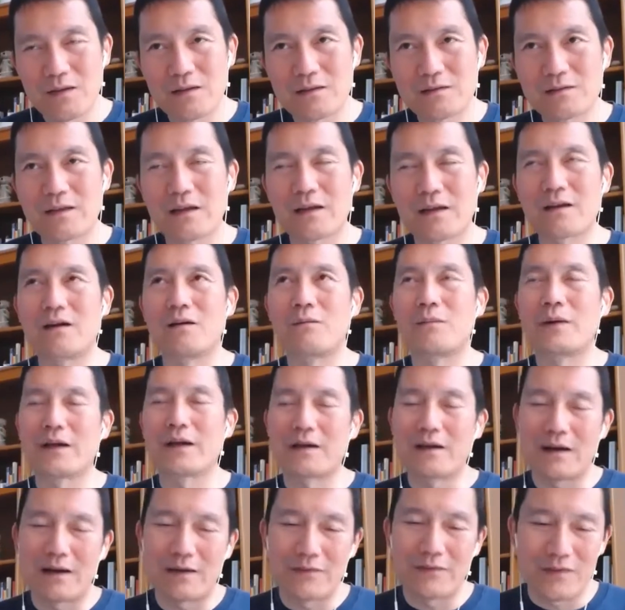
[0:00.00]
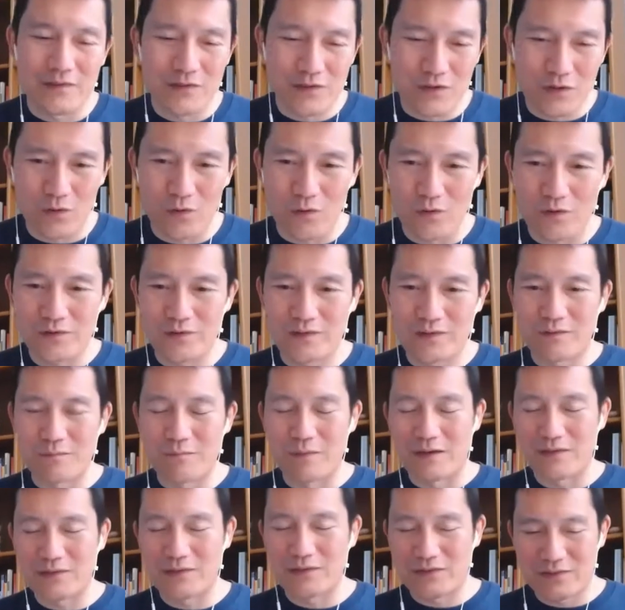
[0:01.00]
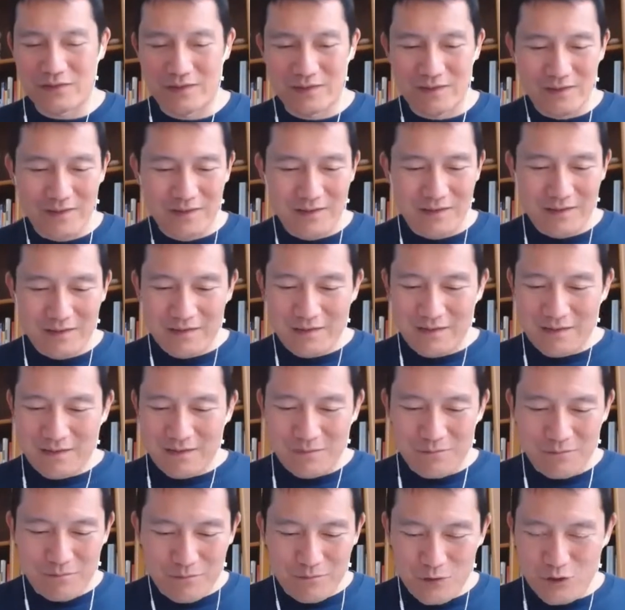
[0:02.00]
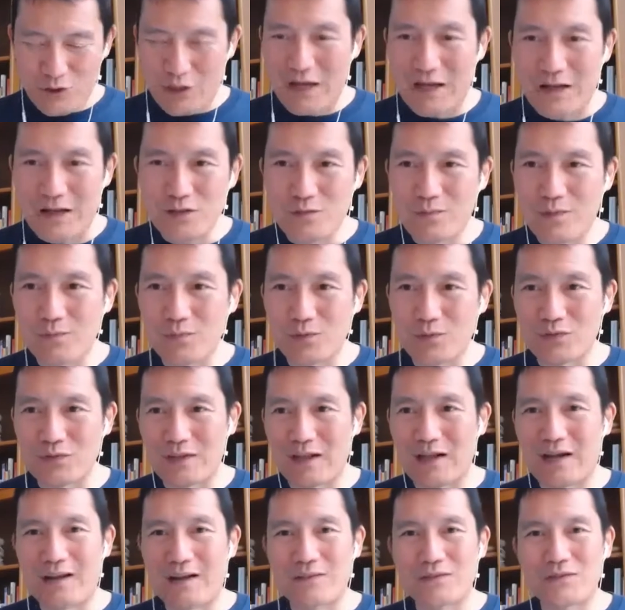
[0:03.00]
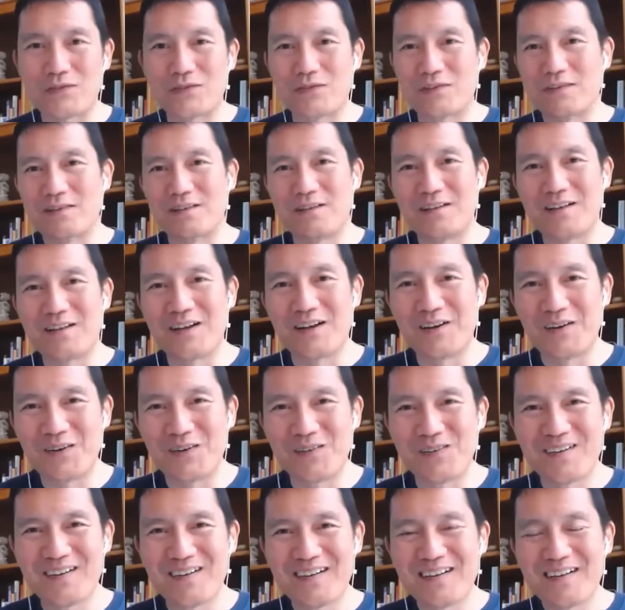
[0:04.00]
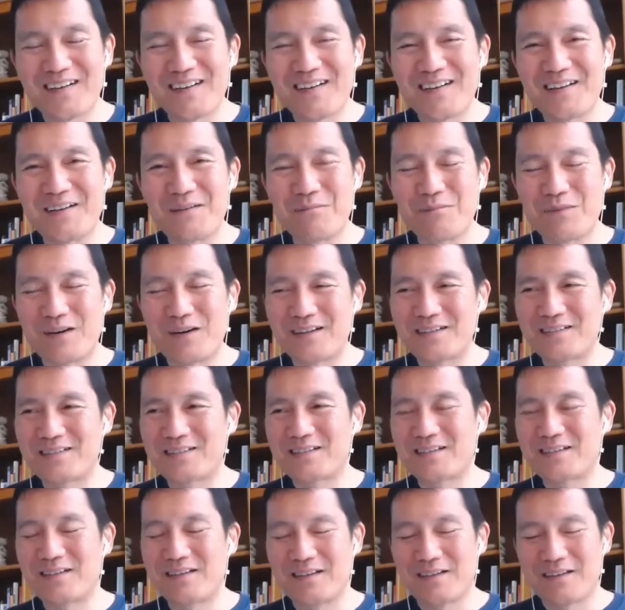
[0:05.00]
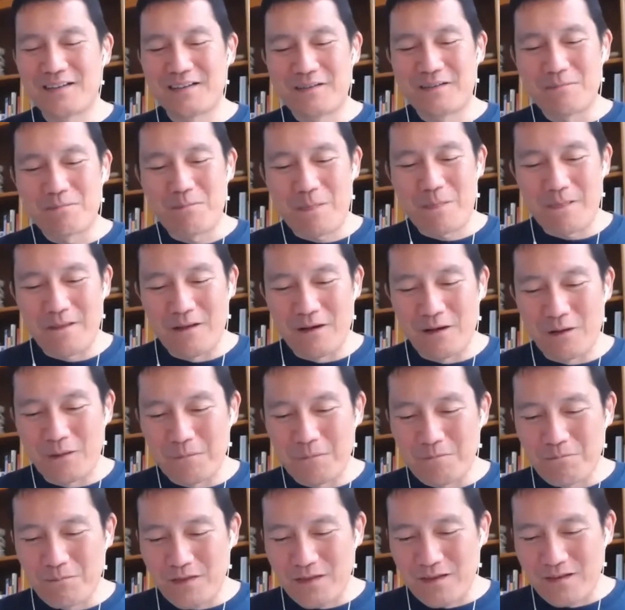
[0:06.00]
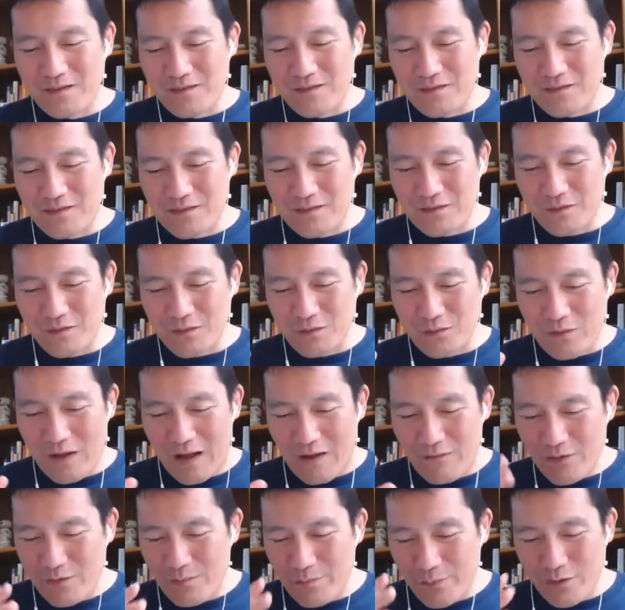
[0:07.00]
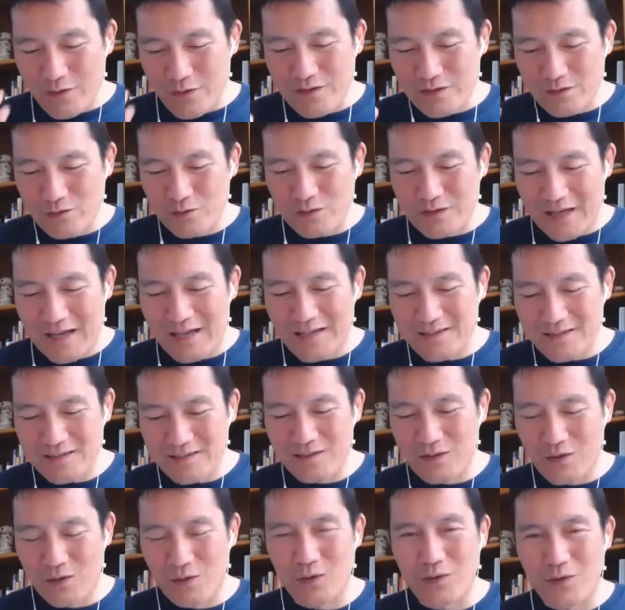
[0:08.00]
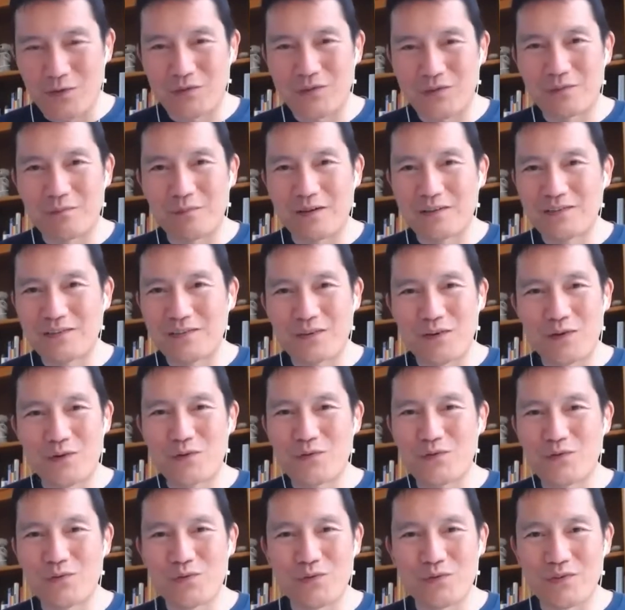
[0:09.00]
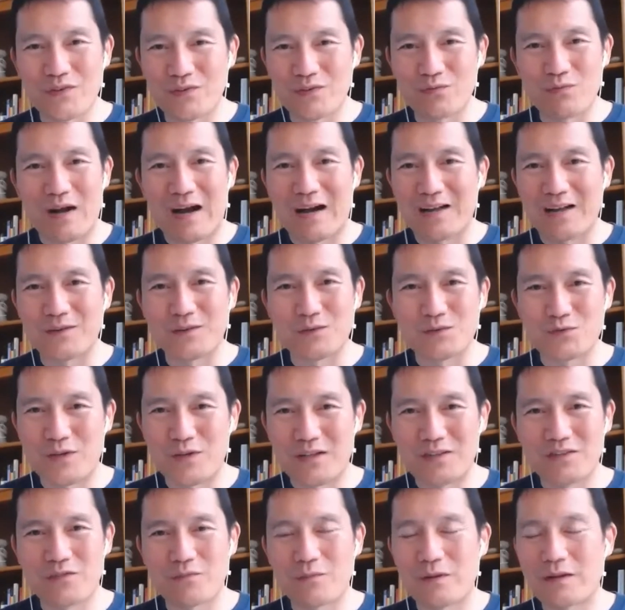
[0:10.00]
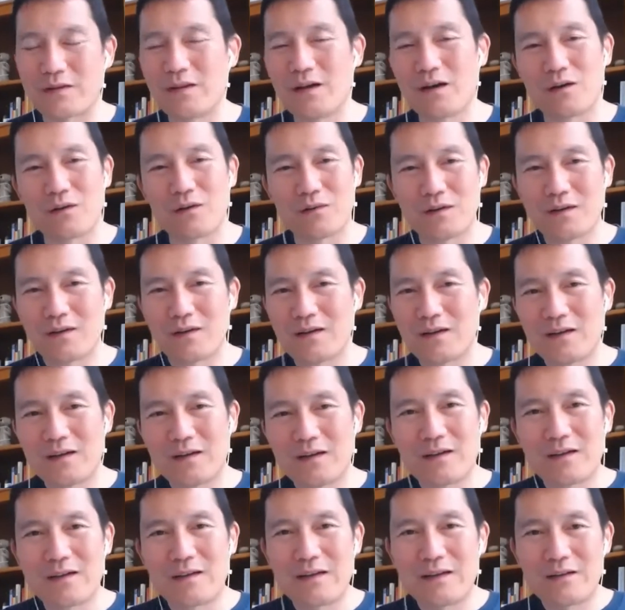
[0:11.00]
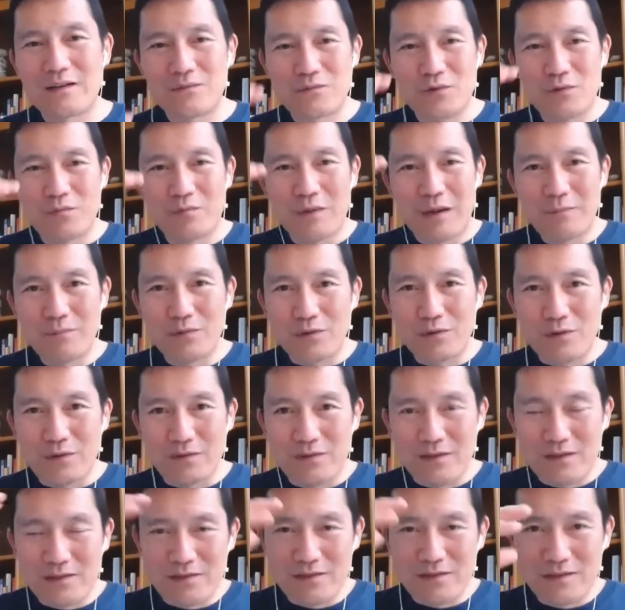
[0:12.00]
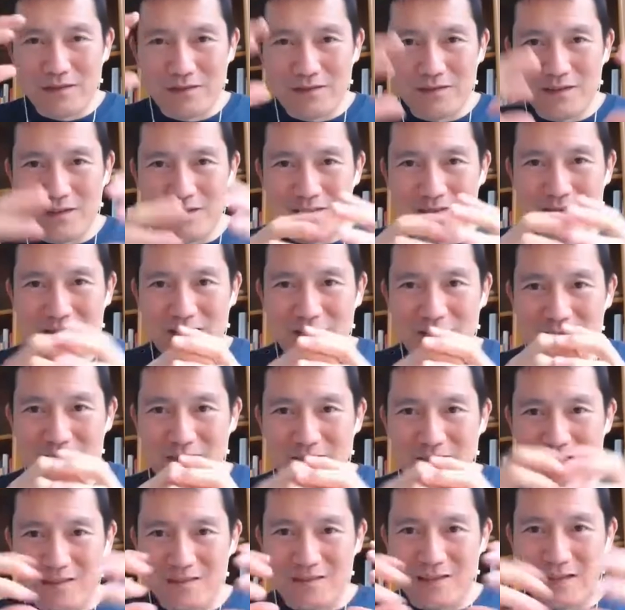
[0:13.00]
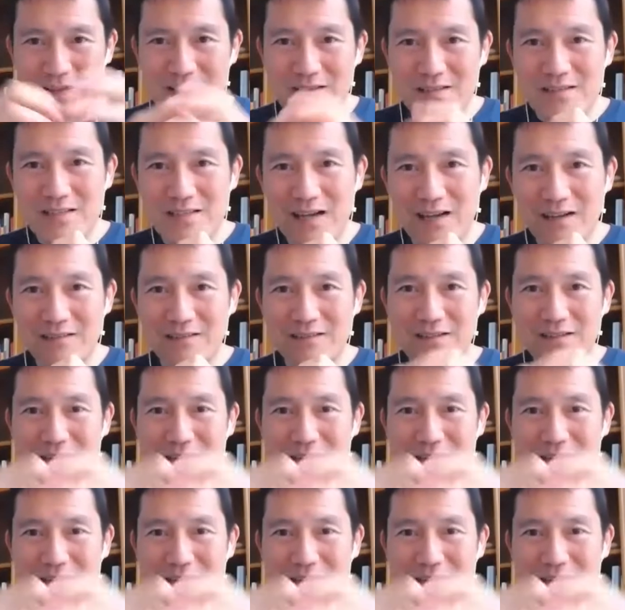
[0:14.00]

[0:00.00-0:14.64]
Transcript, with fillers: It's like oh my god, this course must change people's lives. You know, it must you know every person who takes this course must go through this radical transformation. No, remember that the it's it's it's like the sun.